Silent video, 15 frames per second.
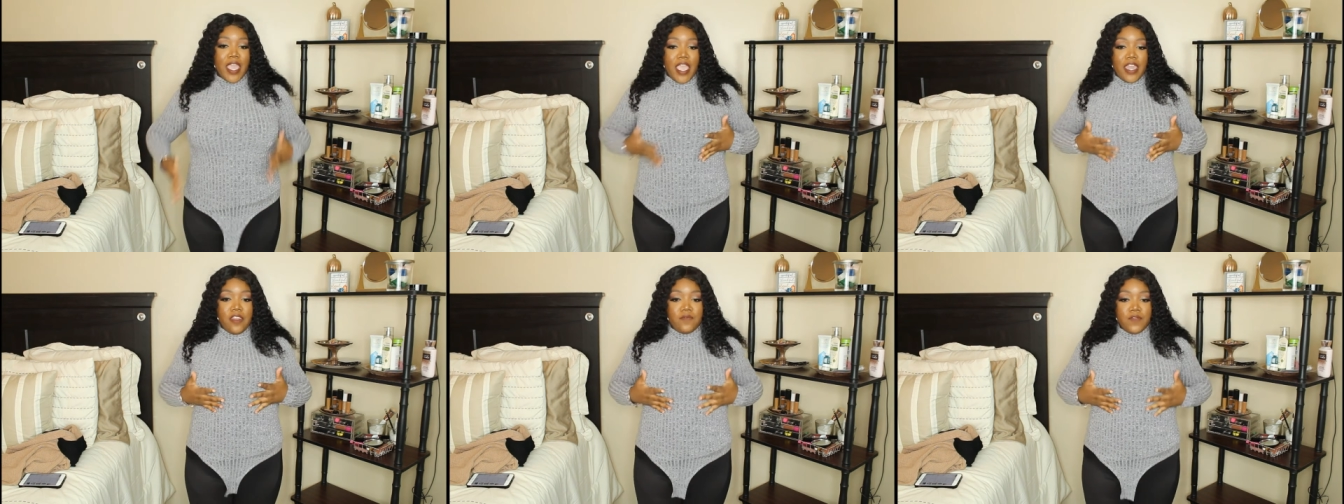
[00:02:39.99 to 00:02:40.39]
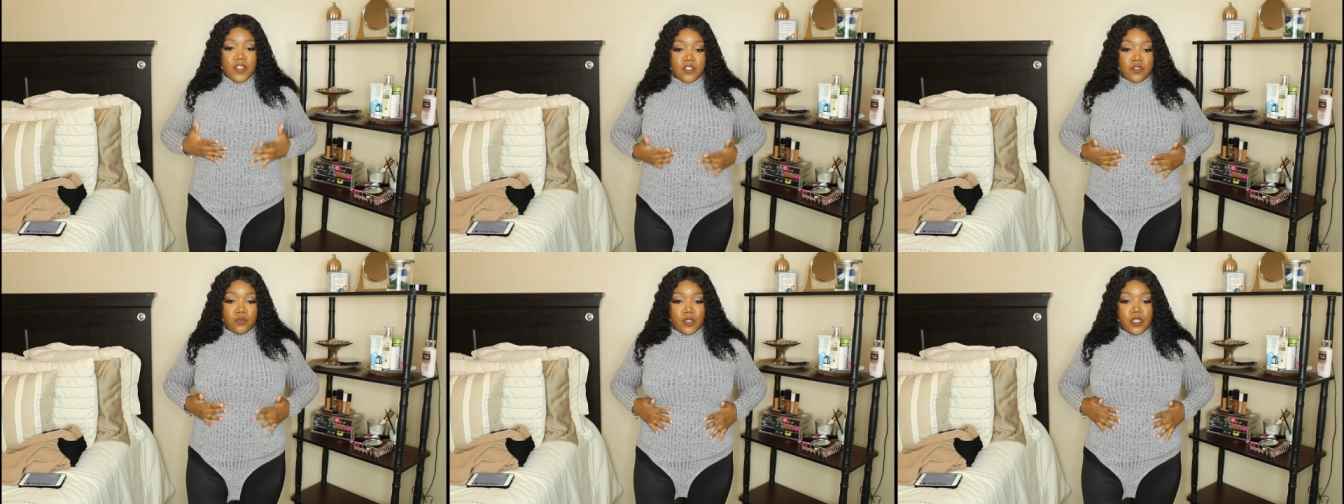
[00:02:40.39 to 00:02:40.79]
and it
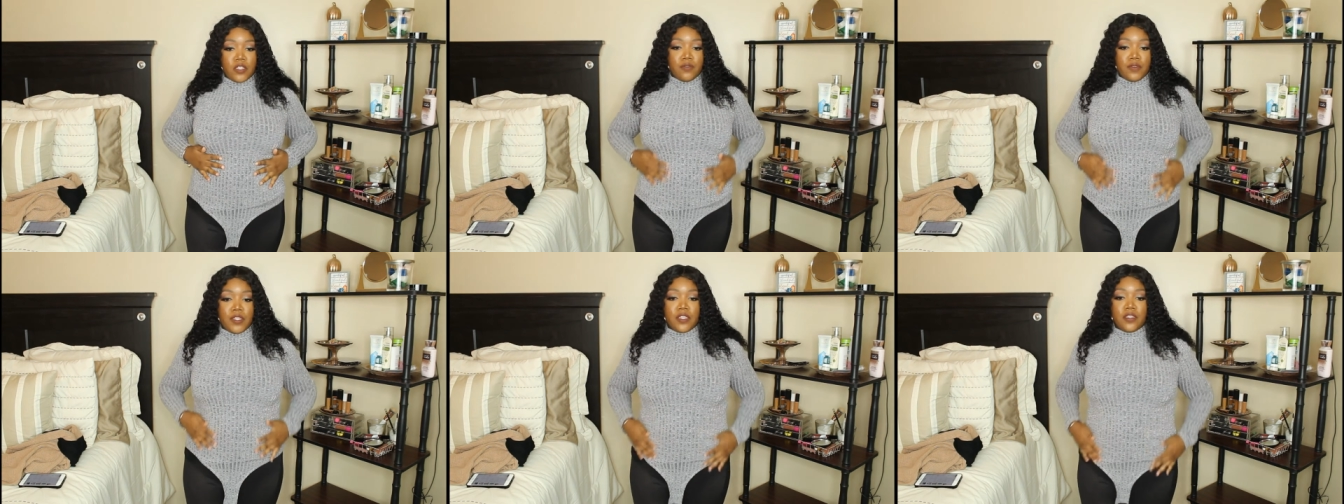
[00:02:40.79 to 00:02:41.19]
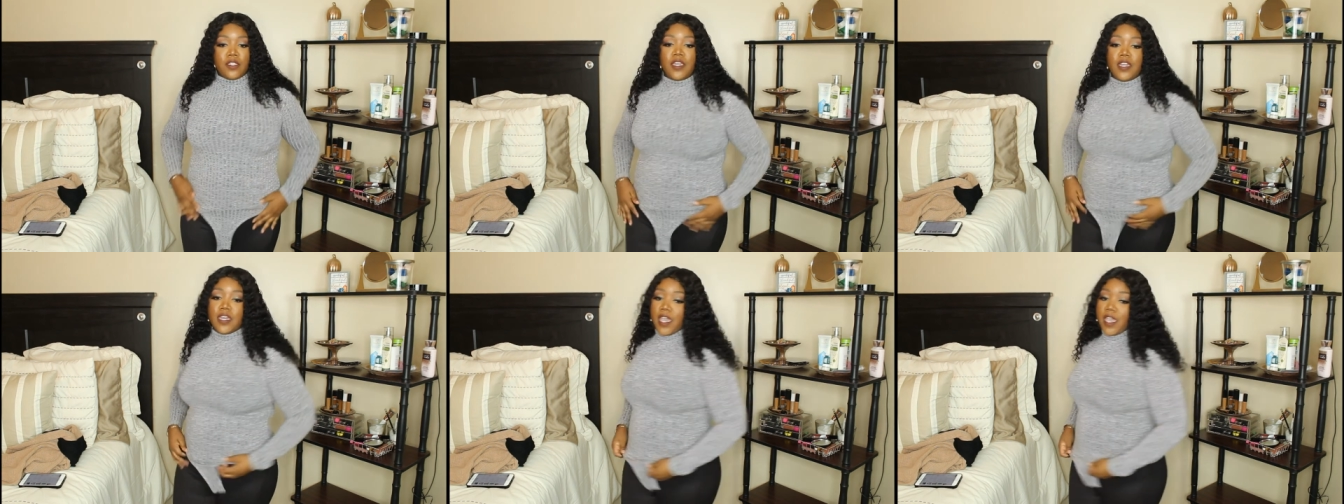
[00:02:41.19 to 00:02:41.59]
fits really, really
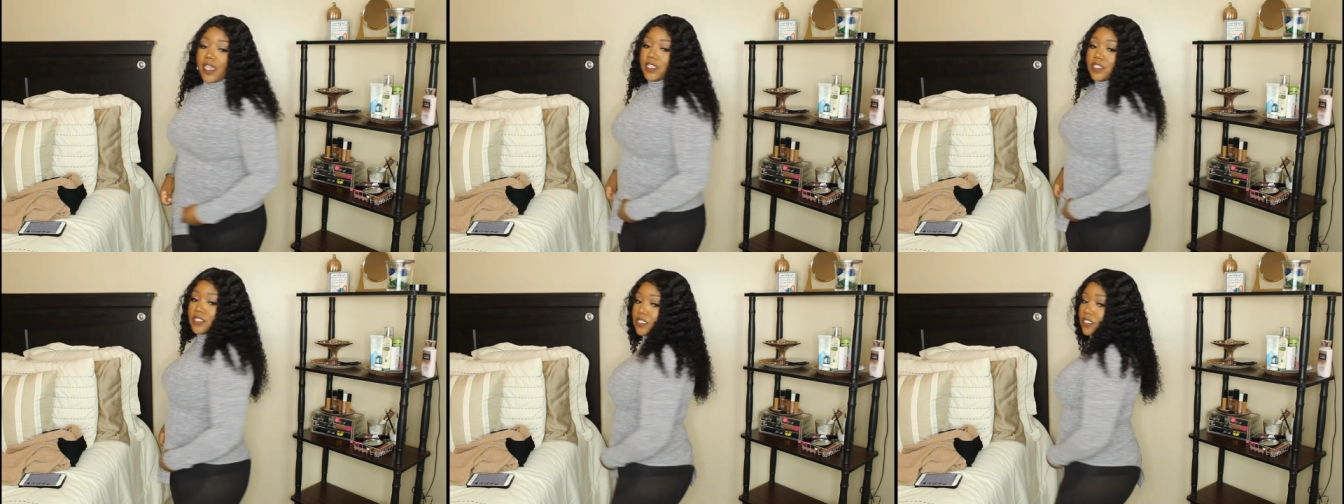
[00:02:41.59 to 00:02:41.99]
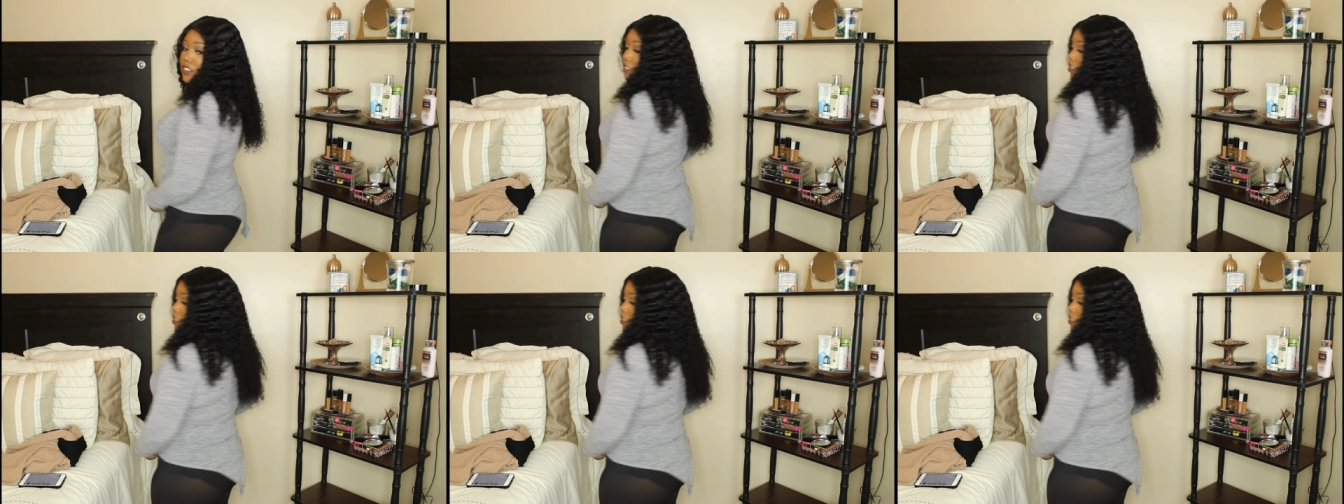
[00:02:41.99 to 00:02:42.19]
nice.